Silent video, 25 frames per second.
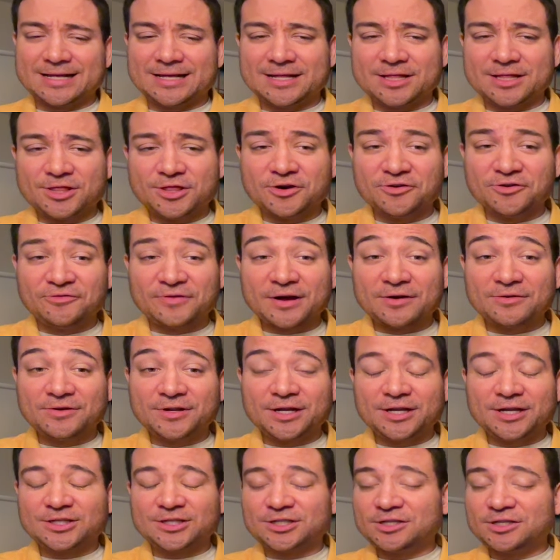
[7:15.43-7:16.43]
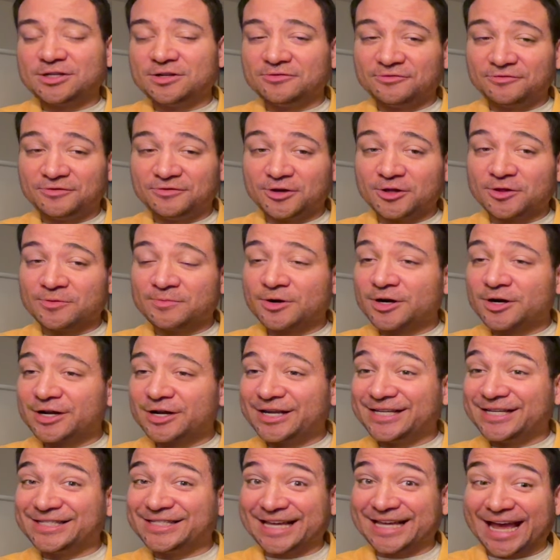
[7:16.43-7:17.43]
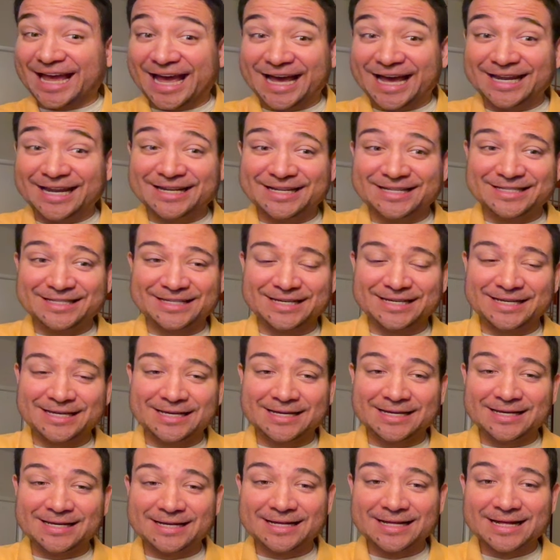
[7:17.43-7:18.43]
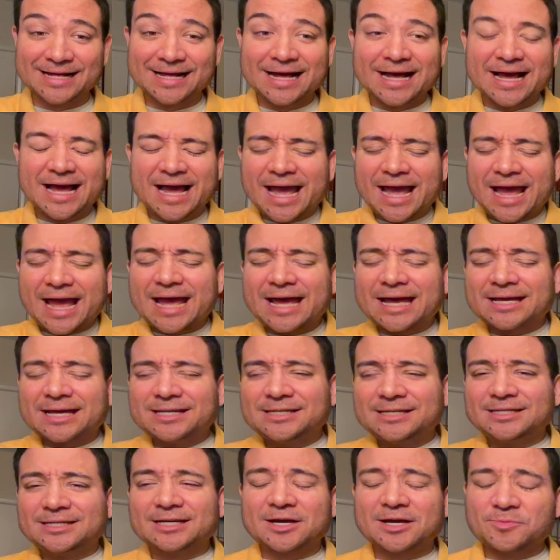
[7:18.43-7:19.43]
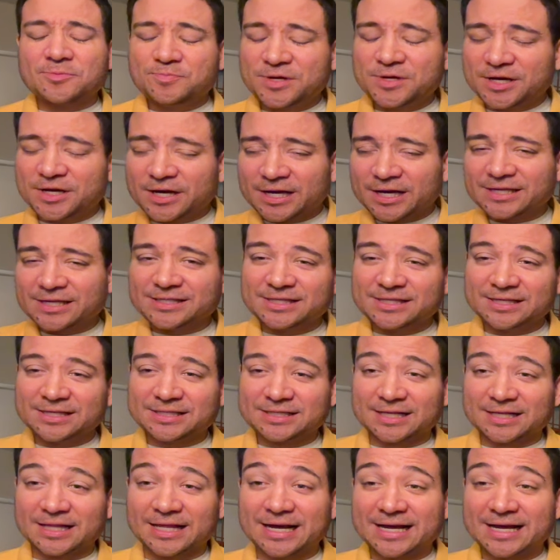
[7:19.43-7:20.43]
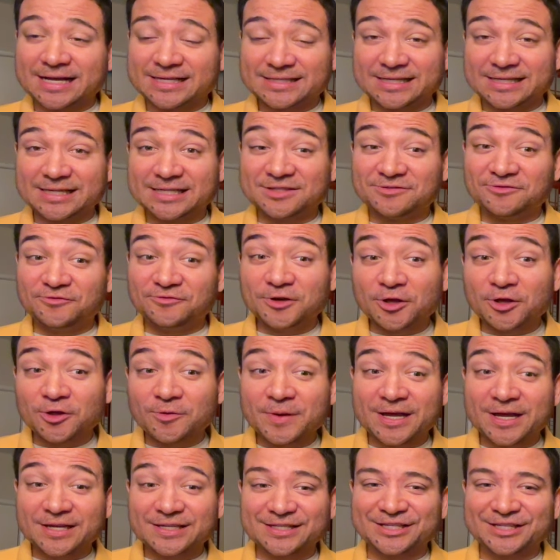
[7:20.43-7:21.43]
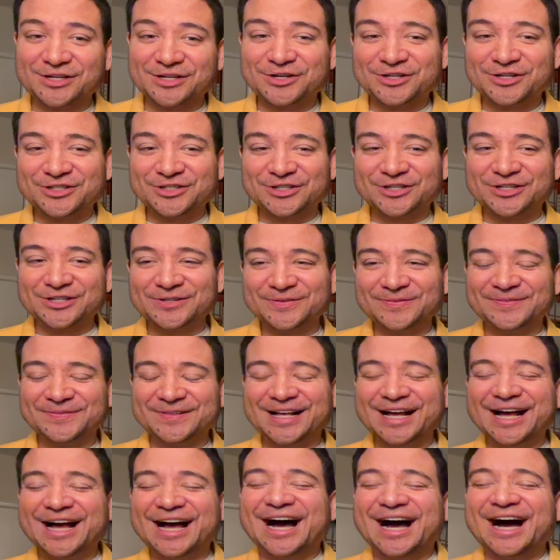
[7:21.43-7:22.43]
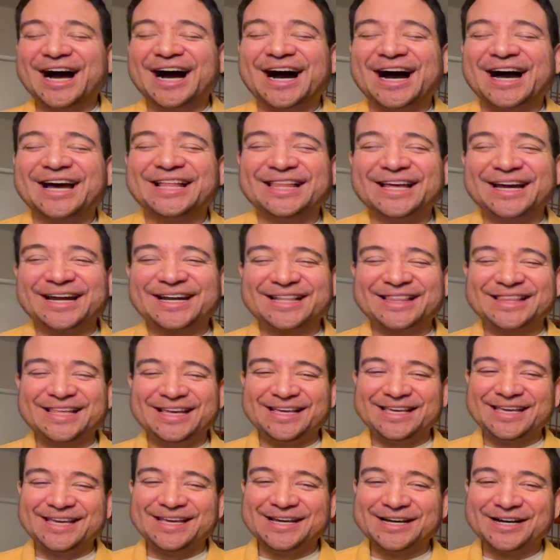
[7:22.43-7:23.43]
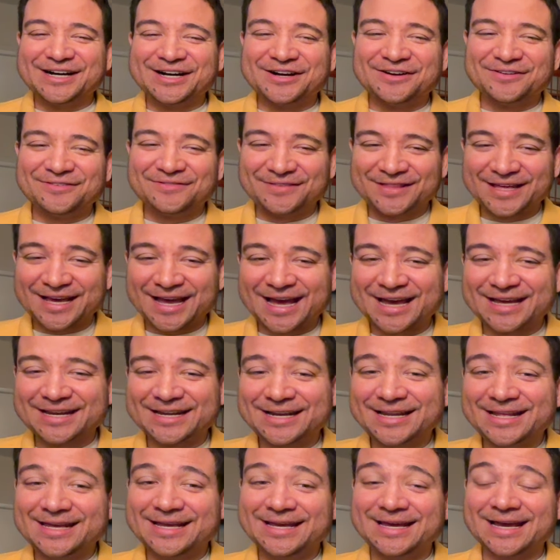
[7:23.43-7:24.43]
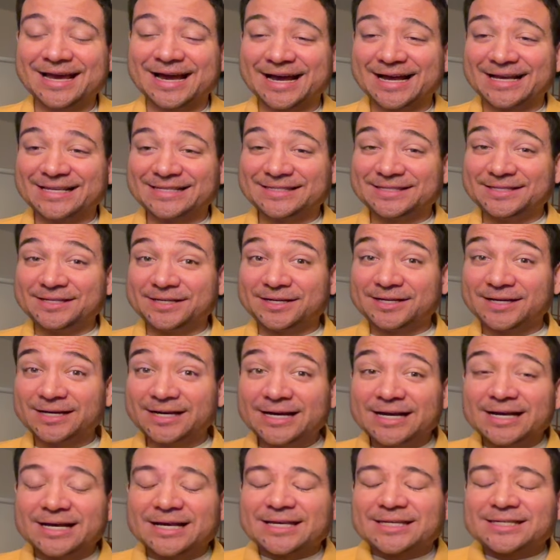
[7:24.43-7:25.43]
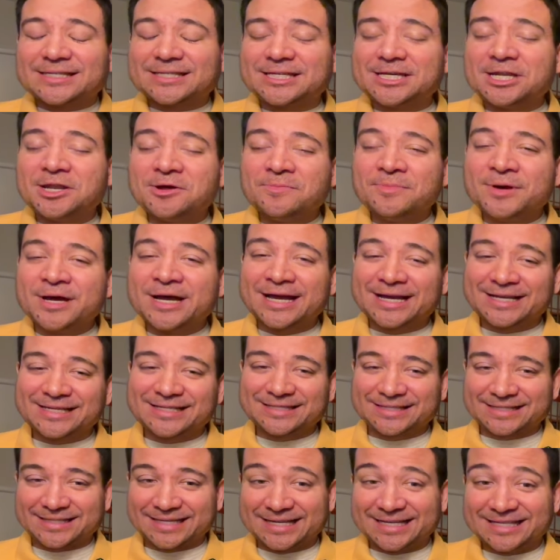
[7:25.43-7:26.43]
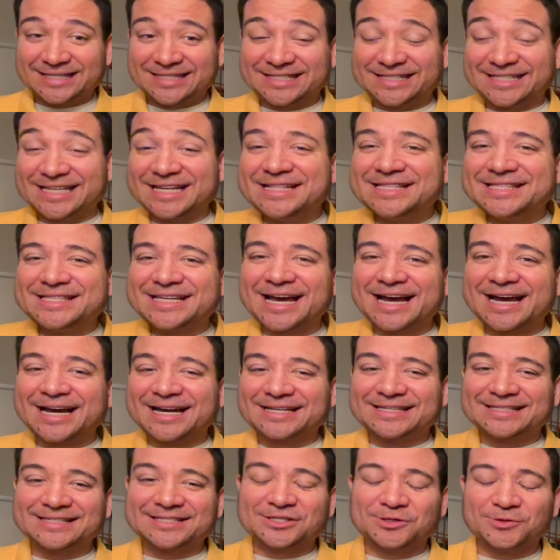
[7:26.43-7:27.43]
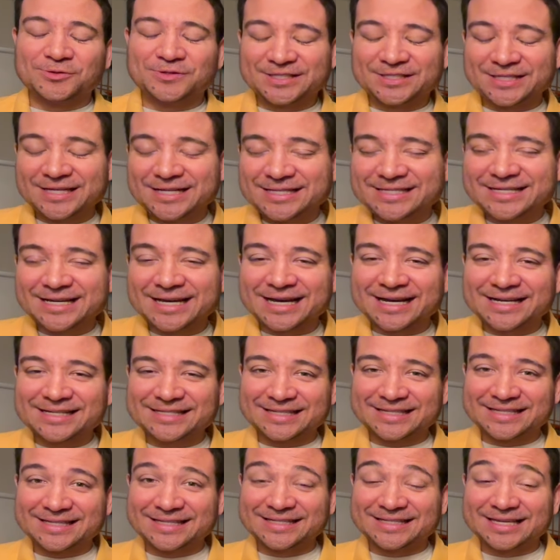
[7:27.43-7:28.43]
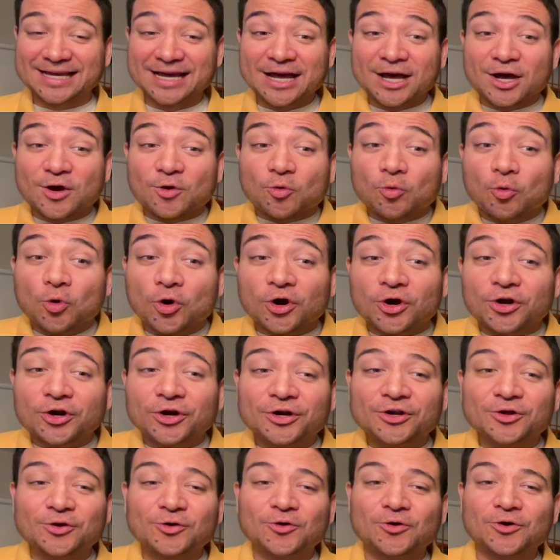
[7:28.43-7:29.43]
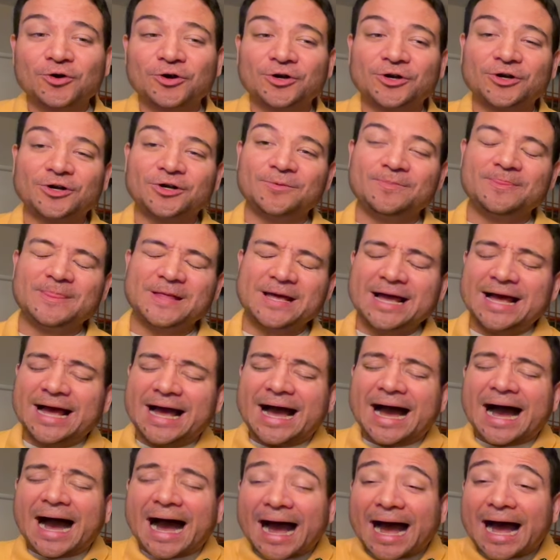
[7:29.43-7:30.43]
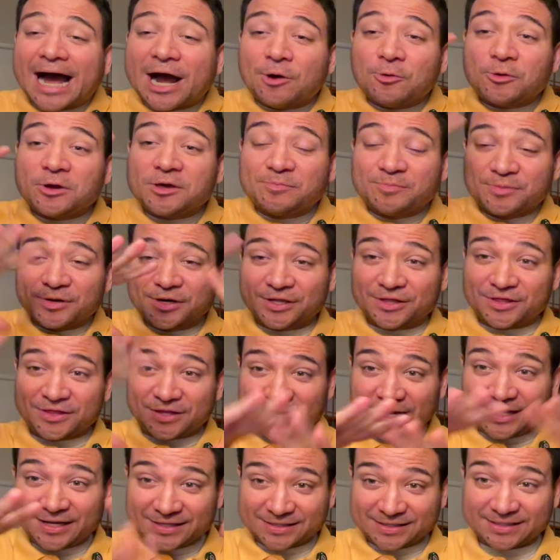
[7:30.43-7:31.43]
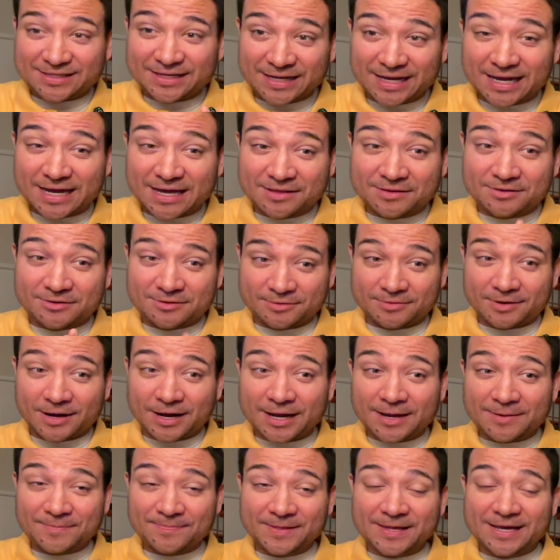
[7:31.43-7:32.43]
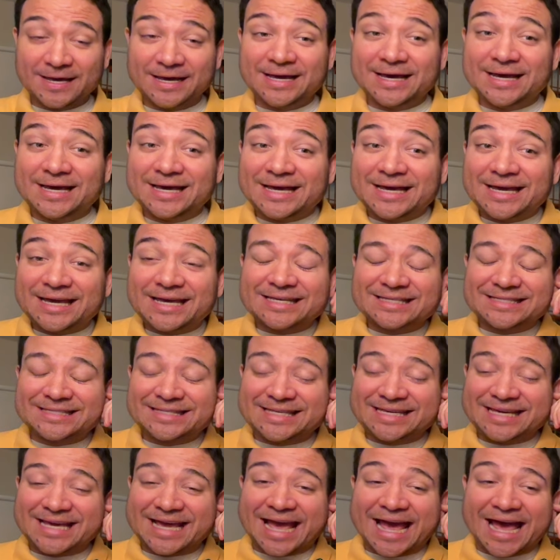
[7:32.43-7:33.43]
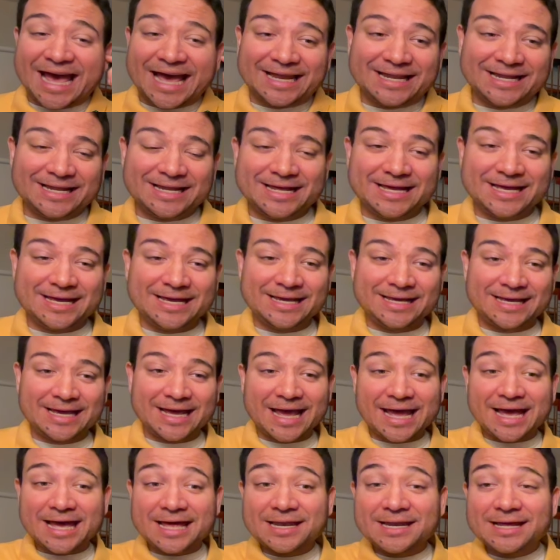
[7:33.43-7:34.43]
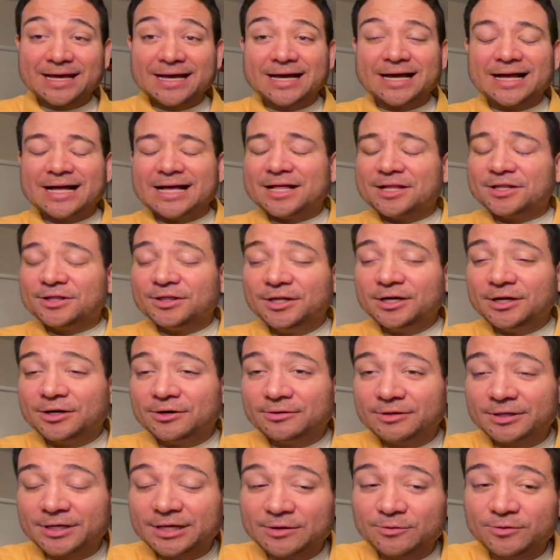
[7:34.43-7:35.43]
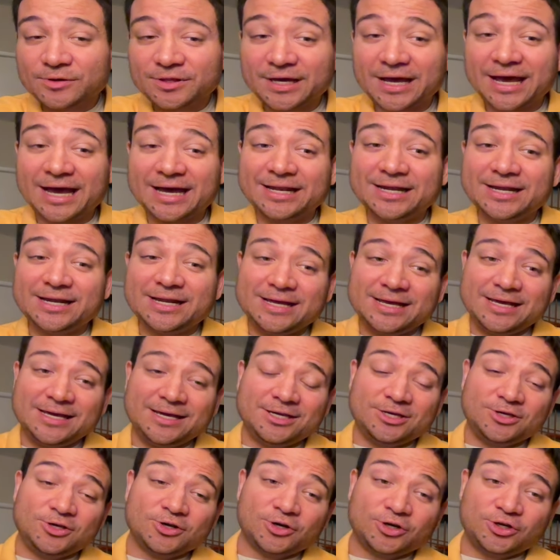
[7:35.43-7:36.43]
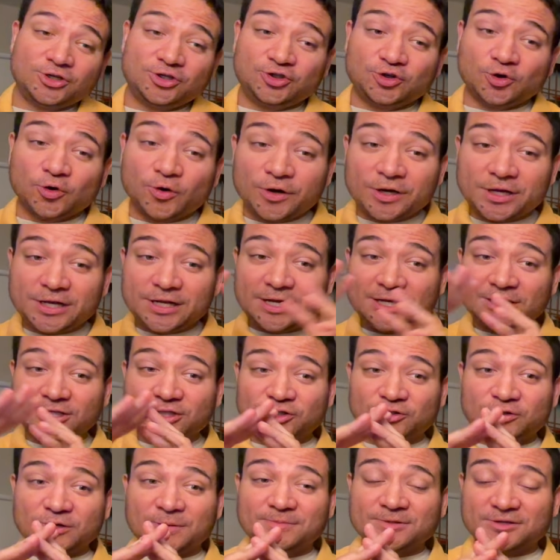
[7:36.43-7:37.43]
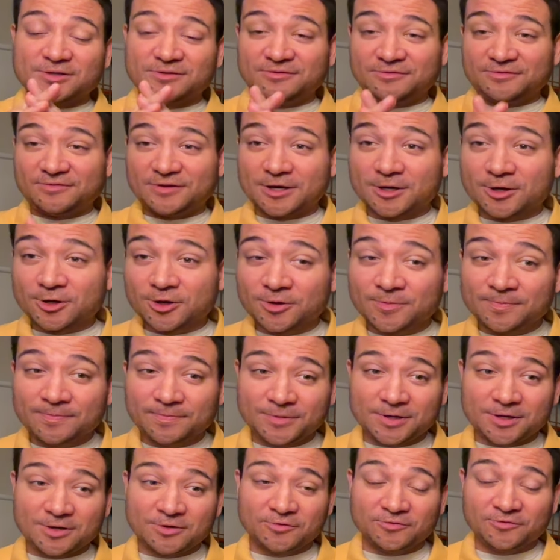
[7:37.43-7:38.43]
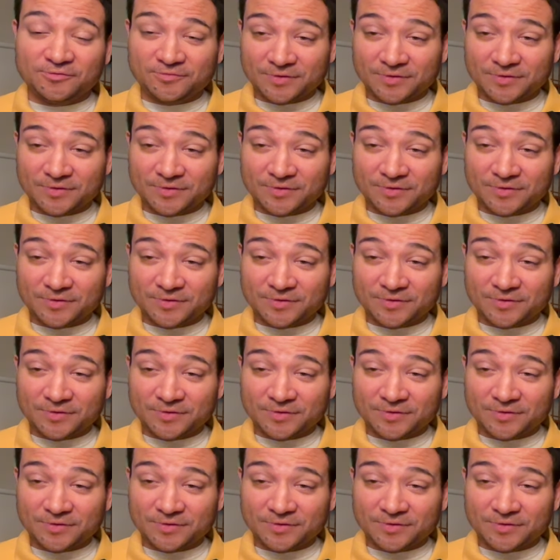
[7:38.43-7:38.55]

the foundation of film art is editing. And because this class is film as literature, I liked thinking of the editing as the cinema's syntax. So, syntax is word order, how we put things together, right? Is the editing. And literally, with editing, you're joining strips of film,